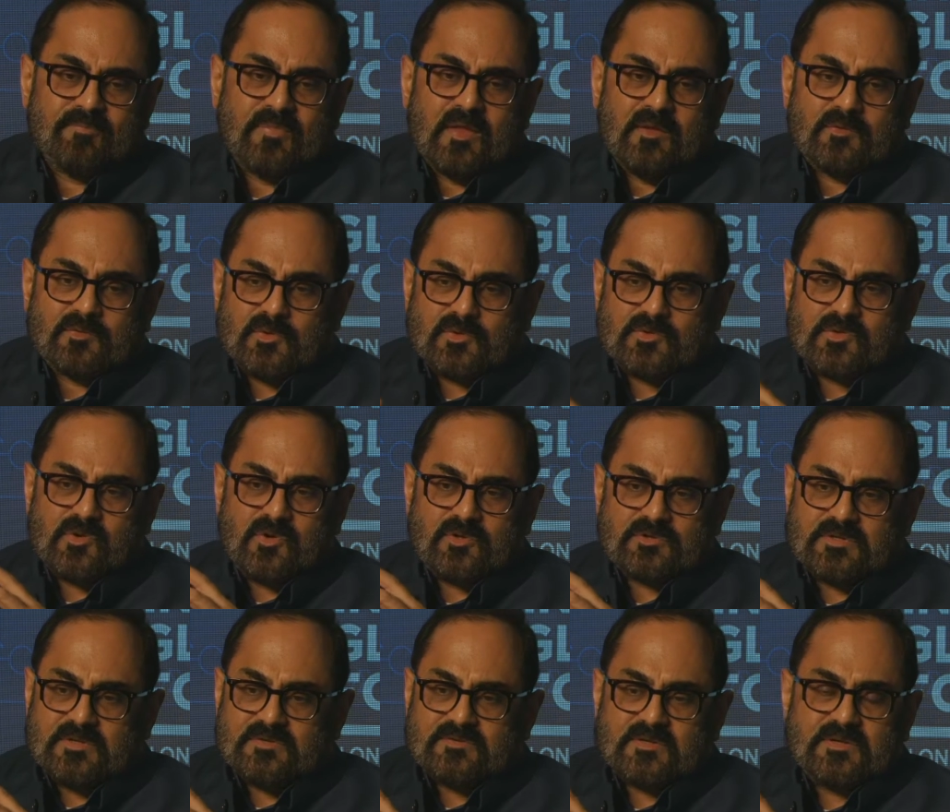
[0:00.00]
Those are
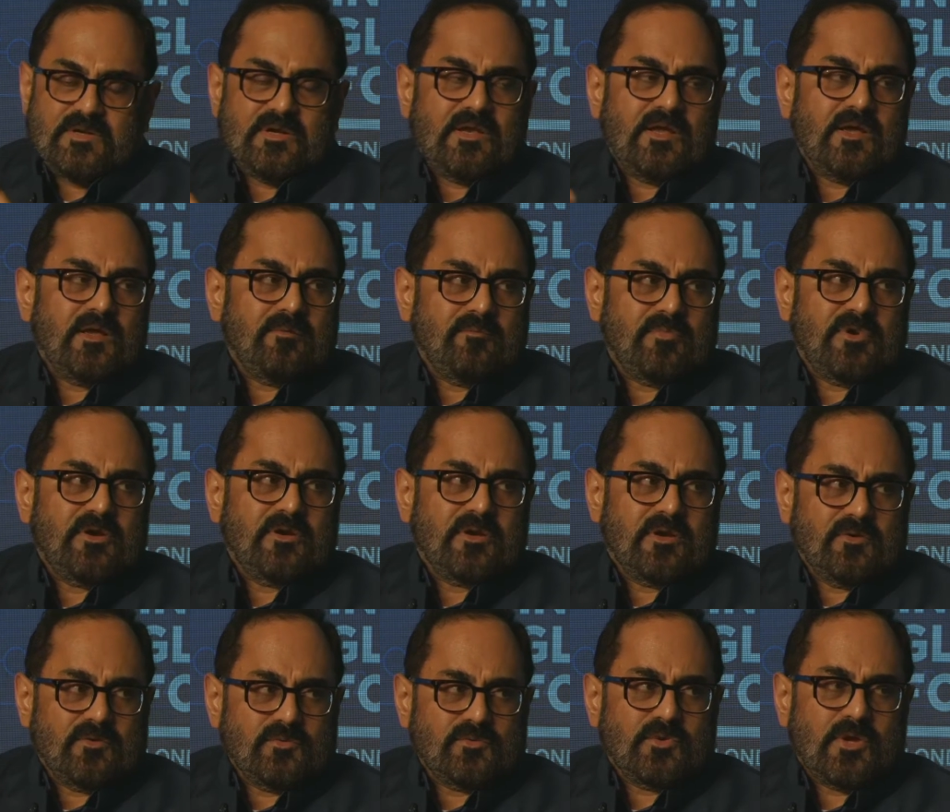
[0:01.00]
all things that India and Britain
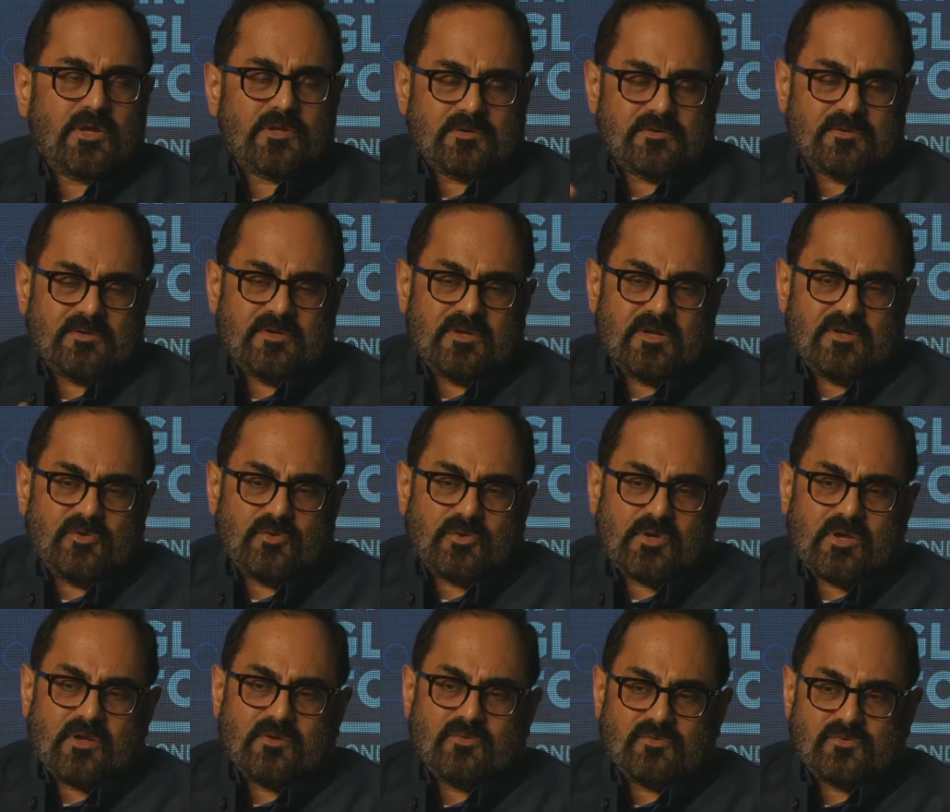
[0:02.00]
can do together, India and
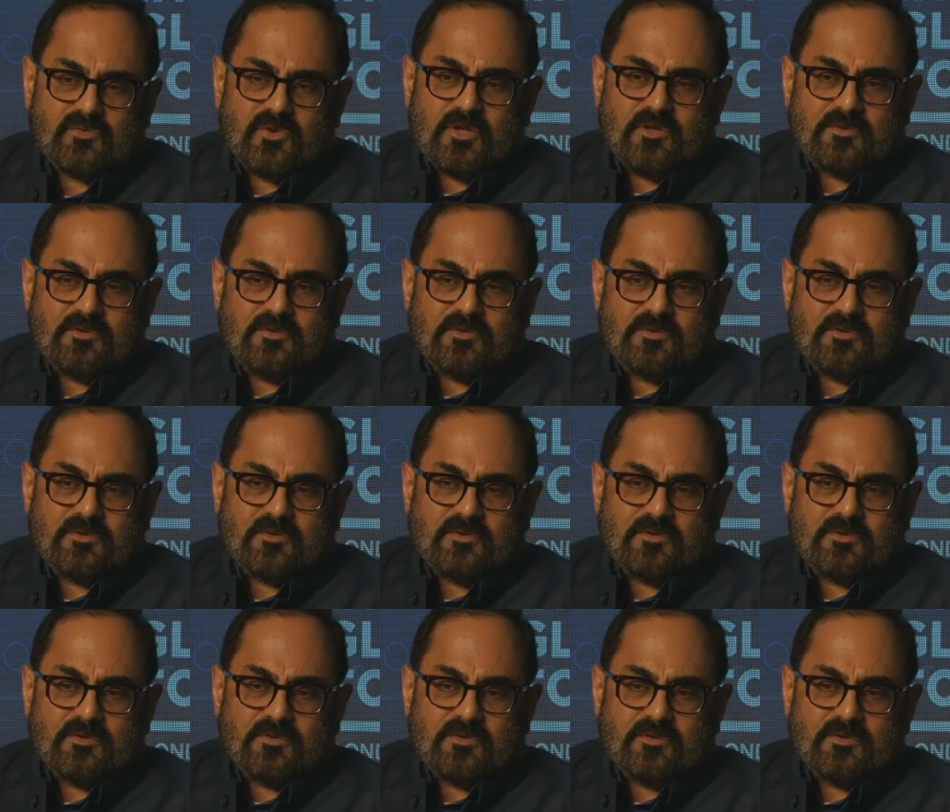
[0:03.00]
UK can do together.